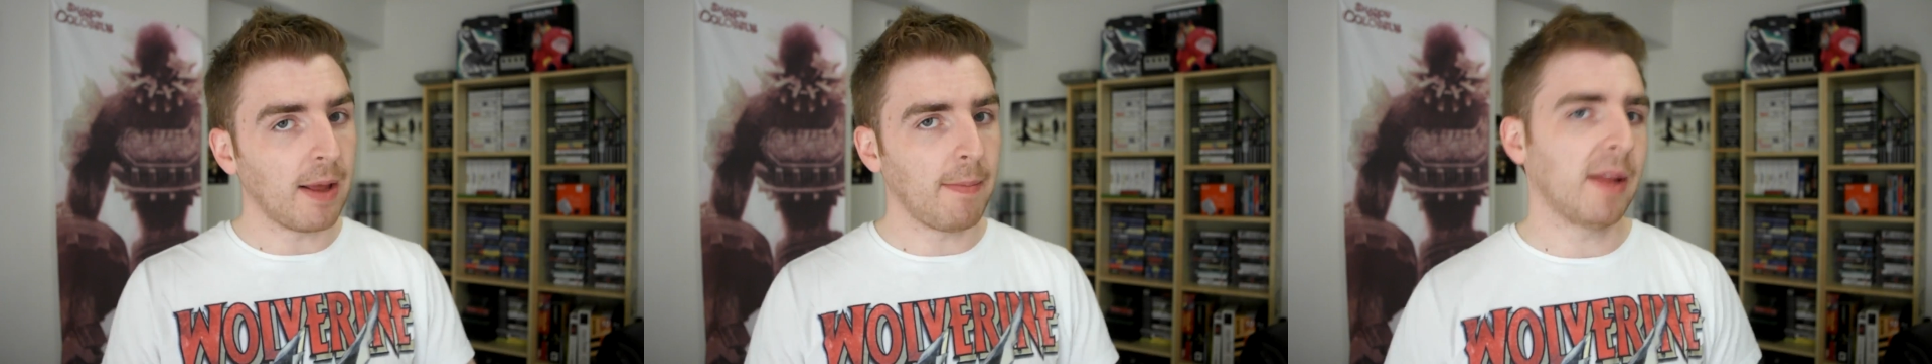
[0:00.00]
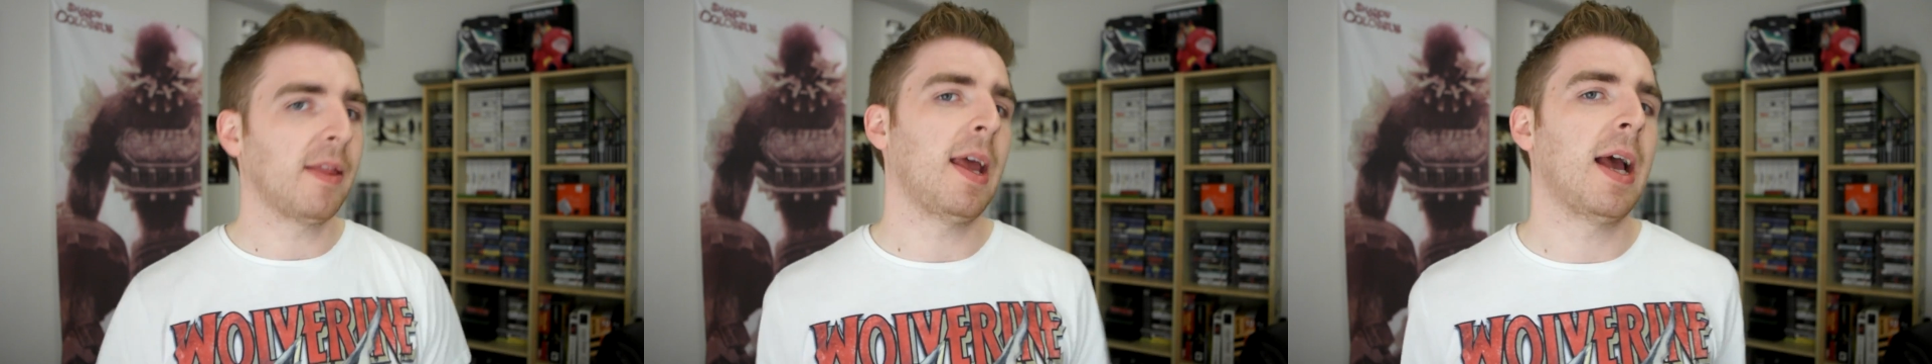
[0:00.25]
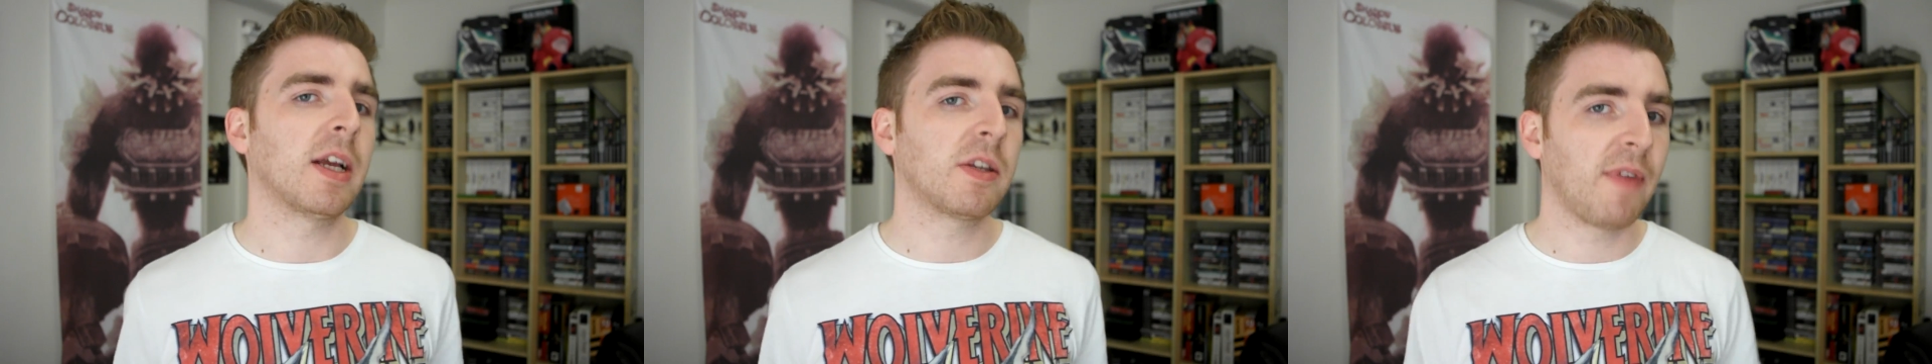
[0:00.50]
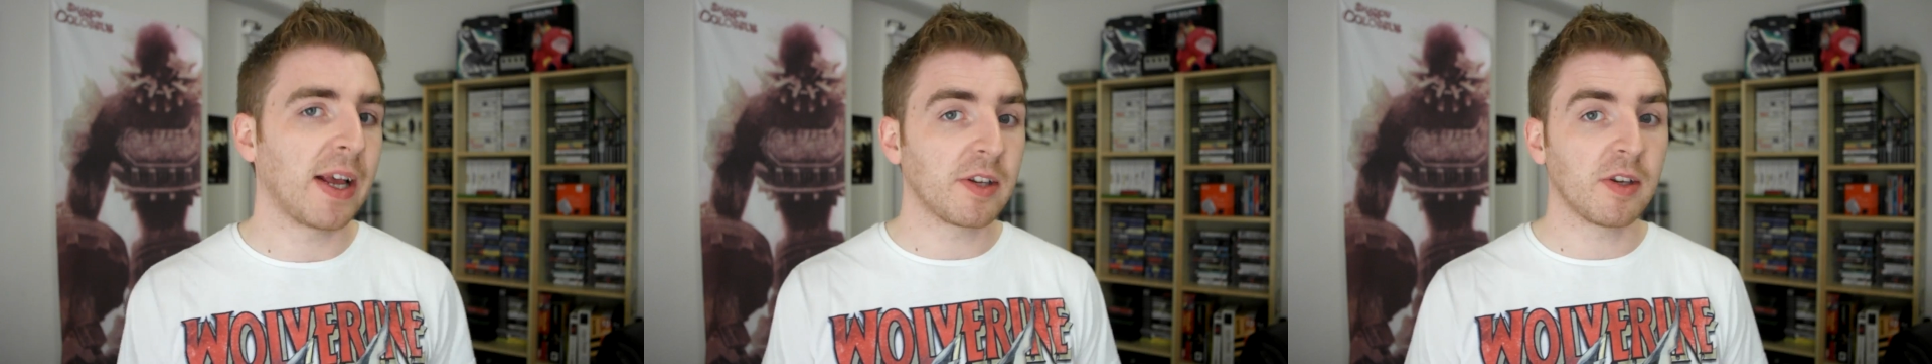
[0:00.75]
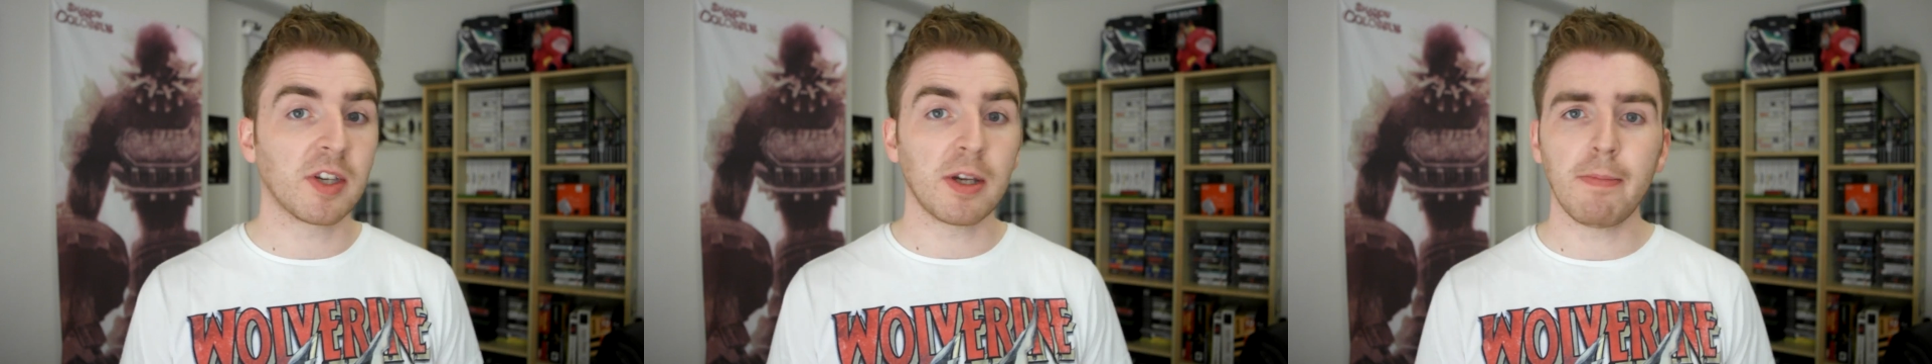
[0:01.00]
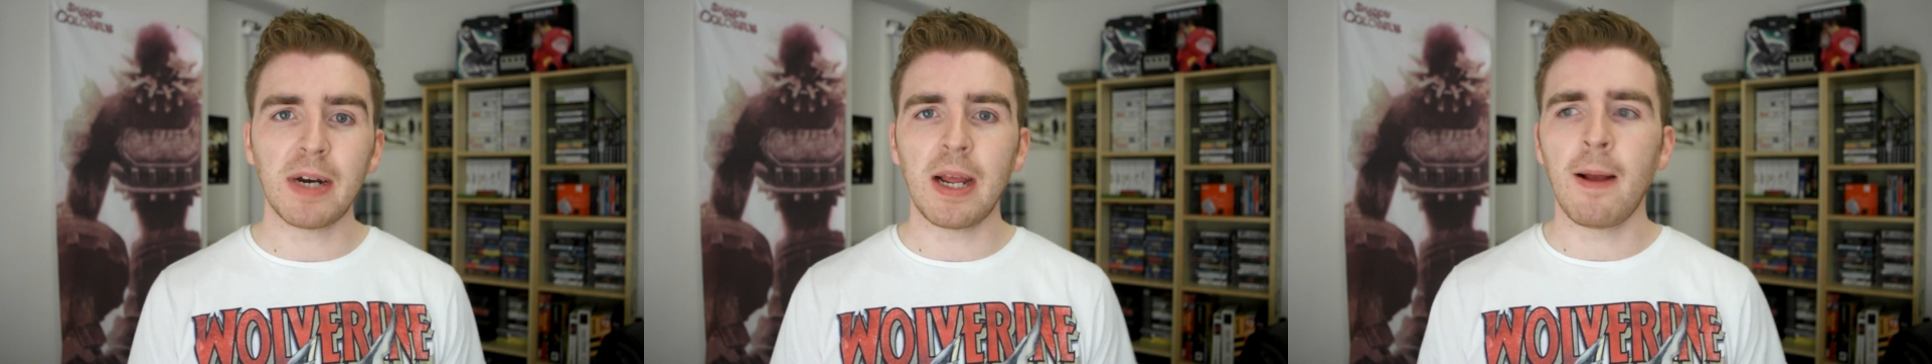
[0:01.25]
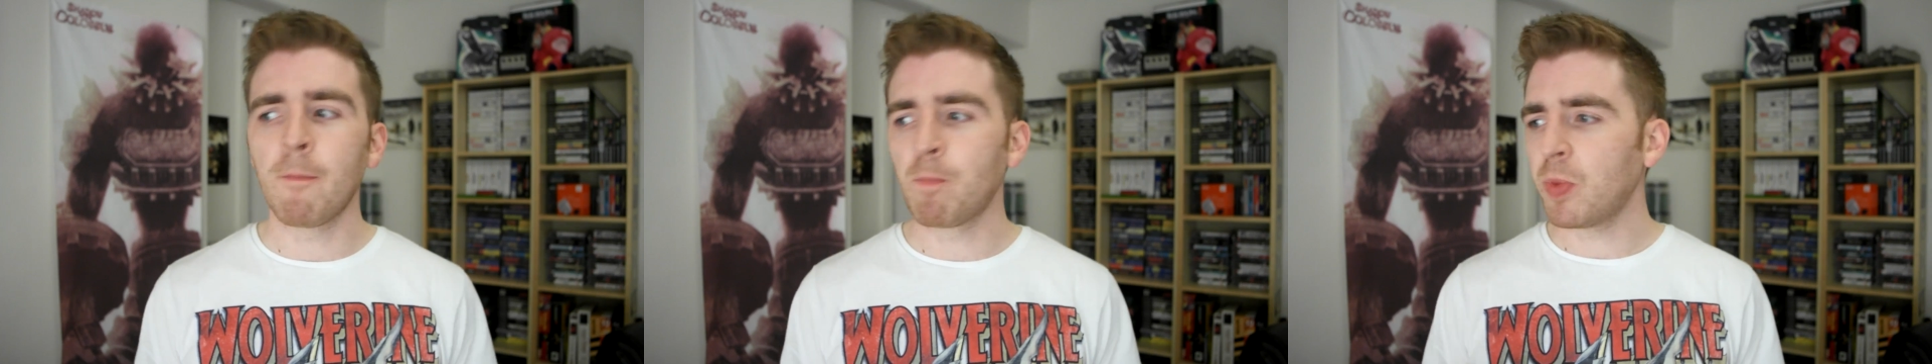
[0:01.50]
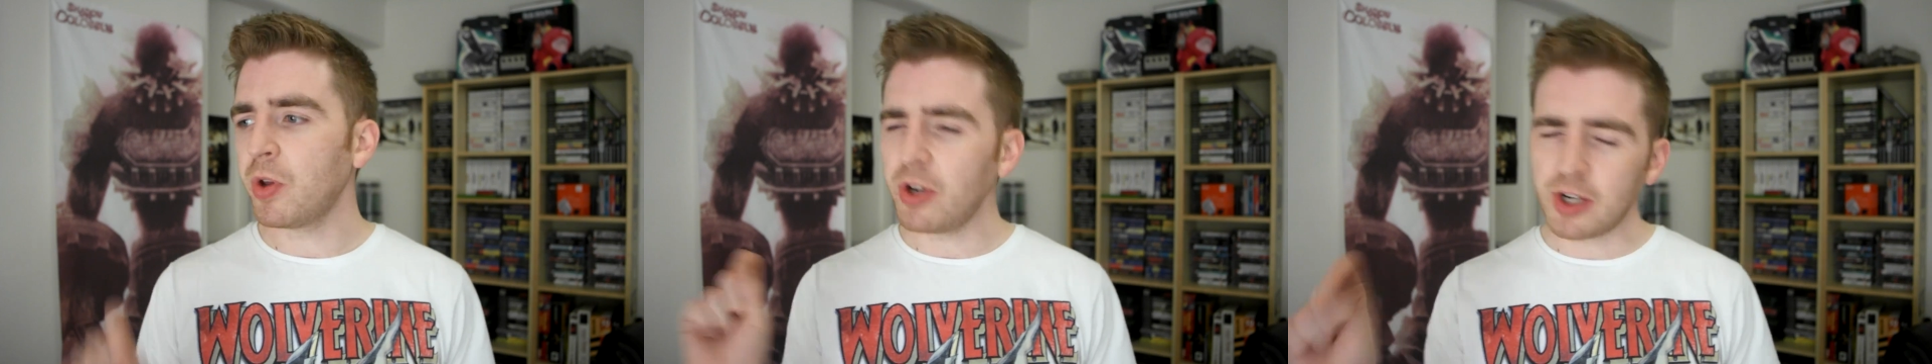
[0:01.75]
in the ass thanks to somebody
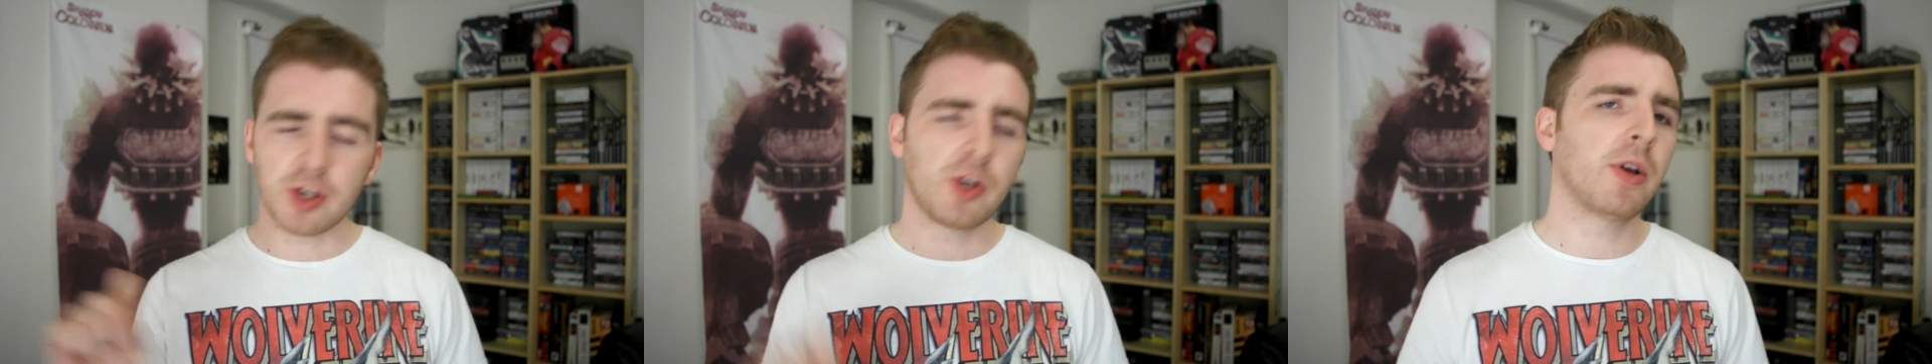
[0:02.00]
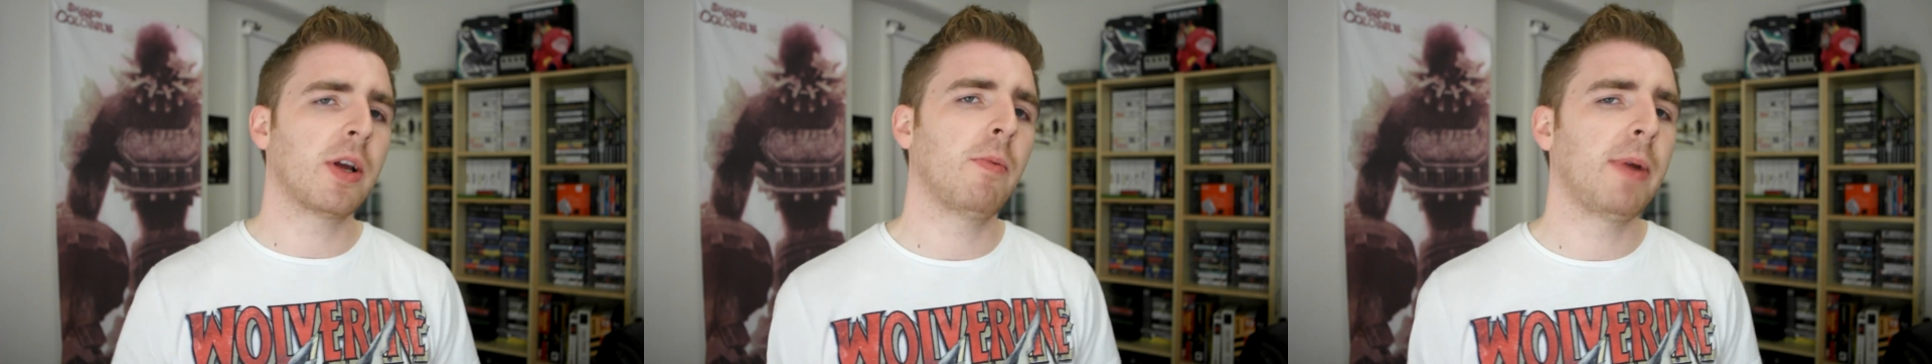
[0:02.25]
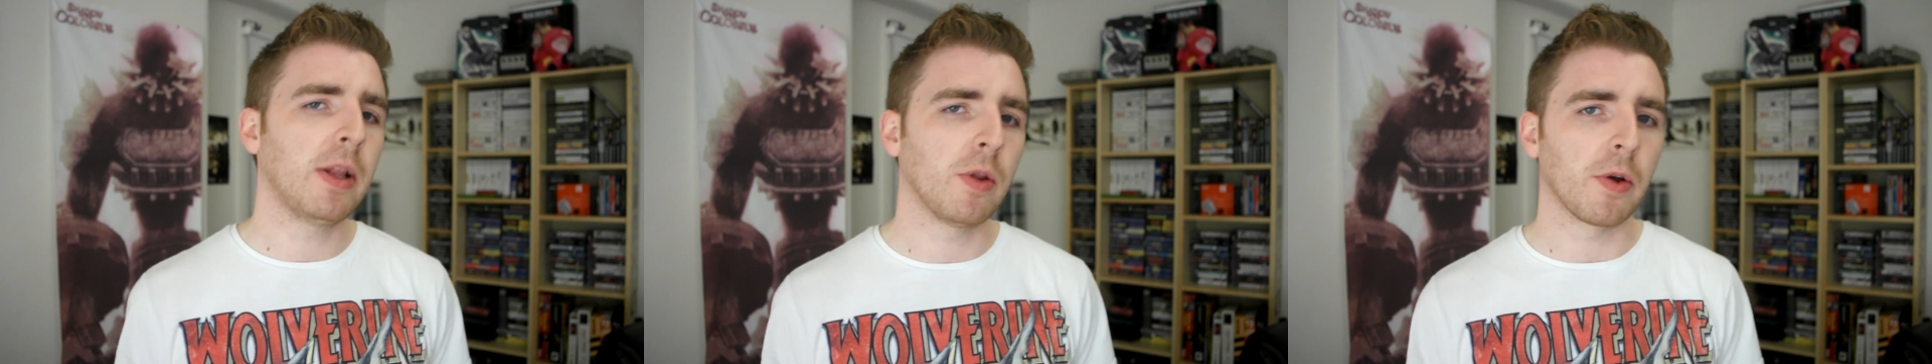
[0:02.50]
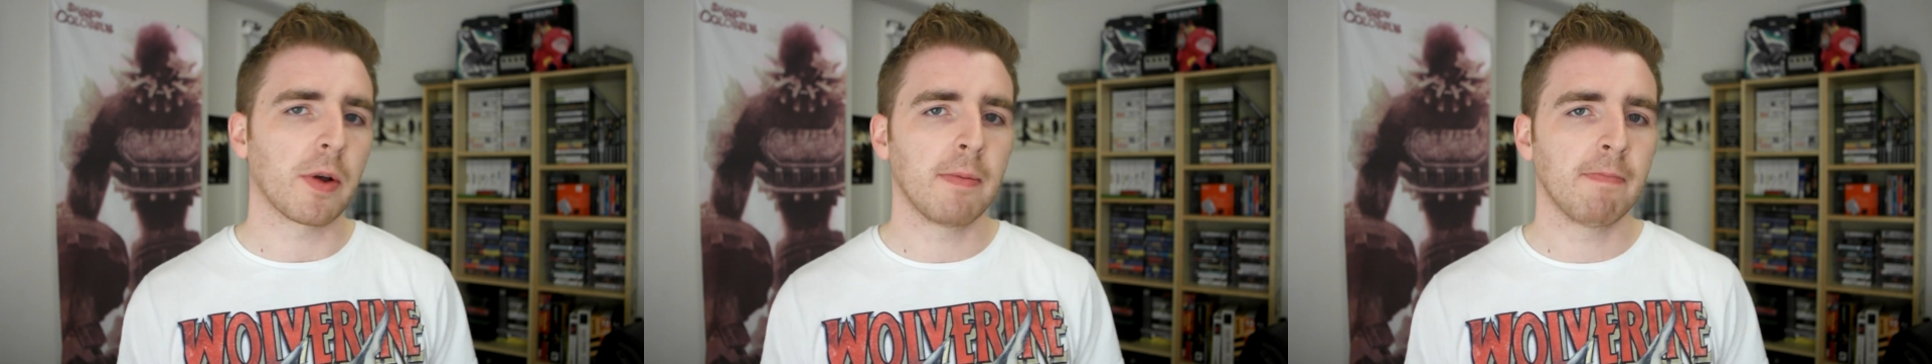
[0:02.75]
who just took a wee look.